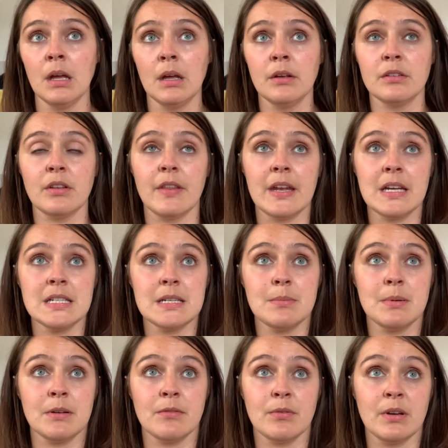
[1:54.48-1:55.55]
So then I did a
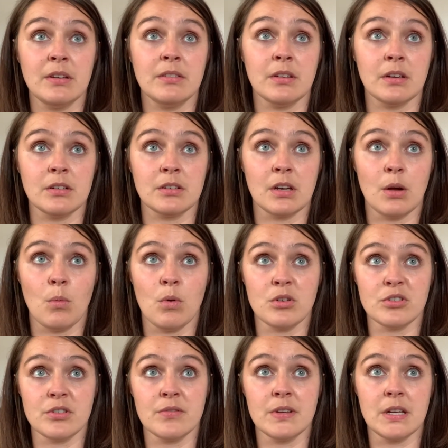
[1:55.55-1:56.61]
bit of research and I
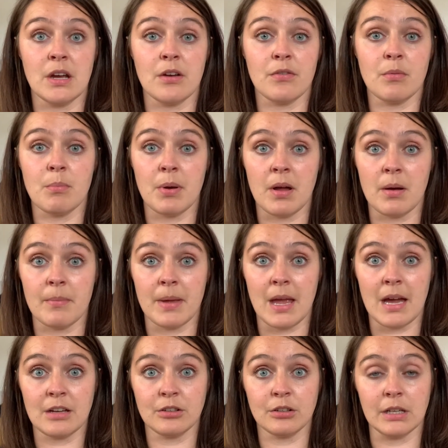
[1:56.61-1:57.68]
watched a video from Plant Me
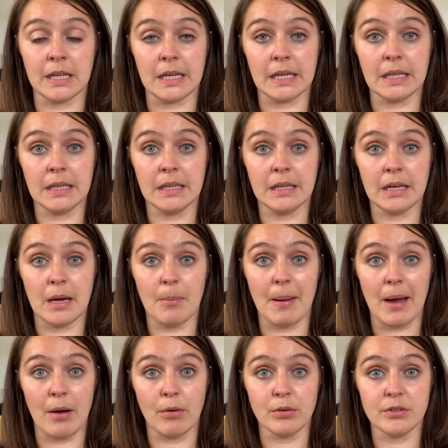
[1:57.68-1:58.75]
Ashley
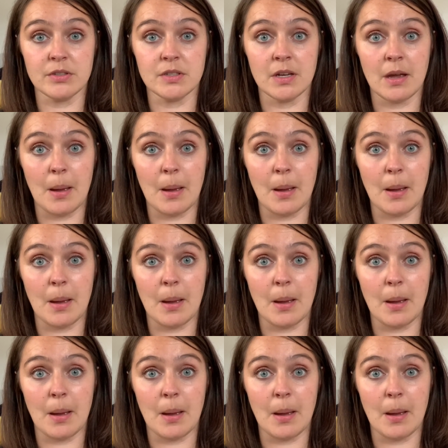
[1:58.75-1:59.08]
about